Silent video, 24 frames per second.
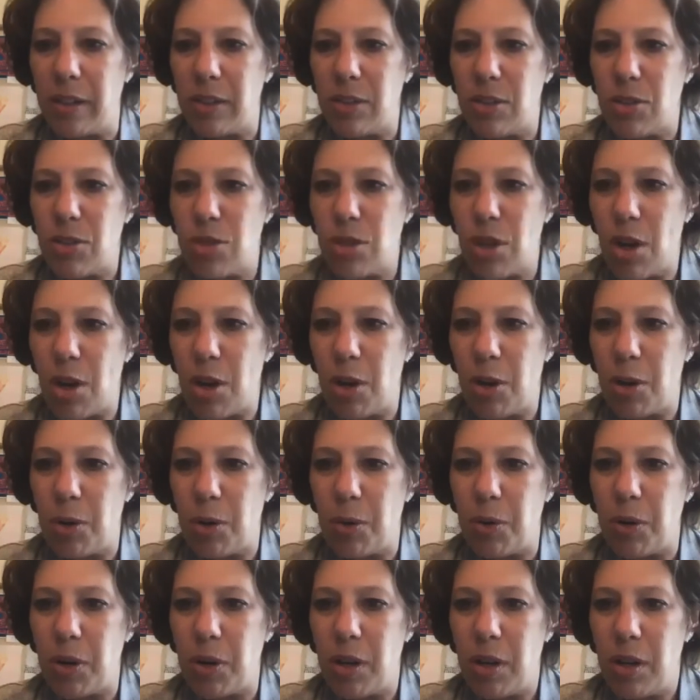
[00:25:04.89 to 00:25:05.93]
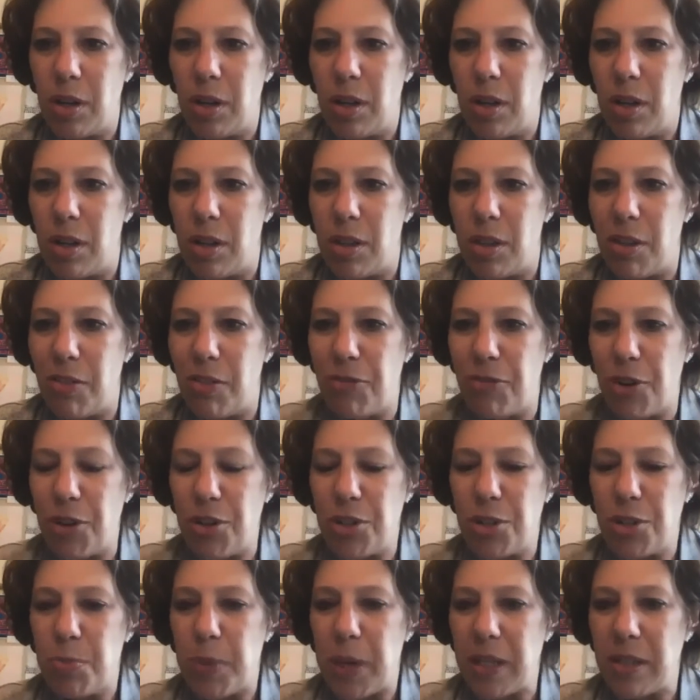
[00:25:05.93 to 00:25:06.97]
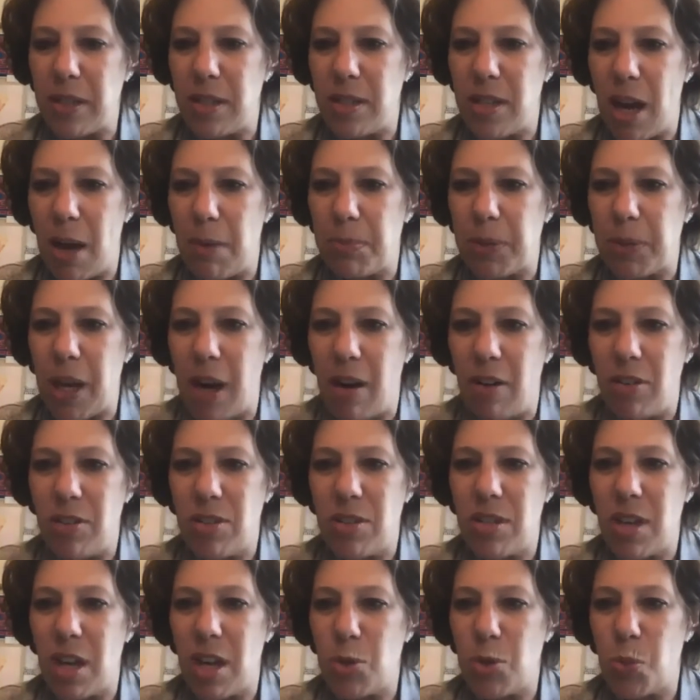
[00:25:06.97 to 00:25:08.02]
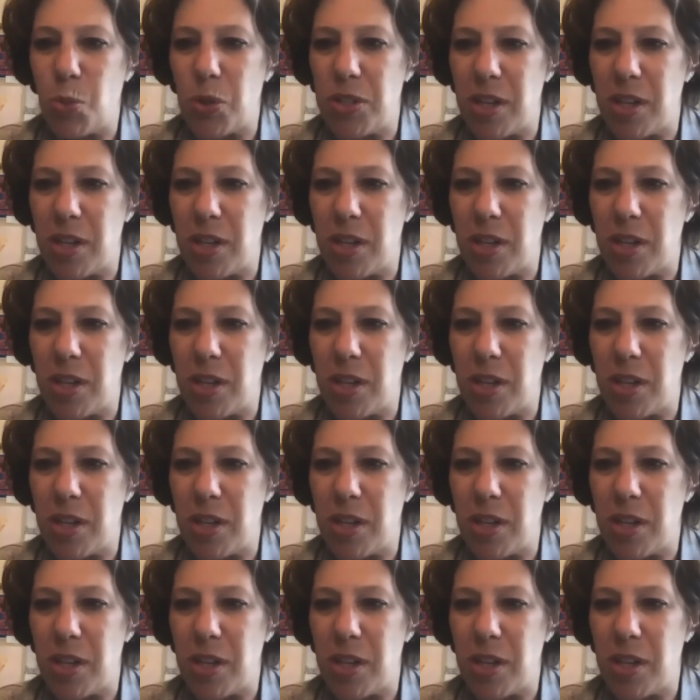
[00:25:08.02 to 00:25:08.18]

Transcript: So the first big step Karen says was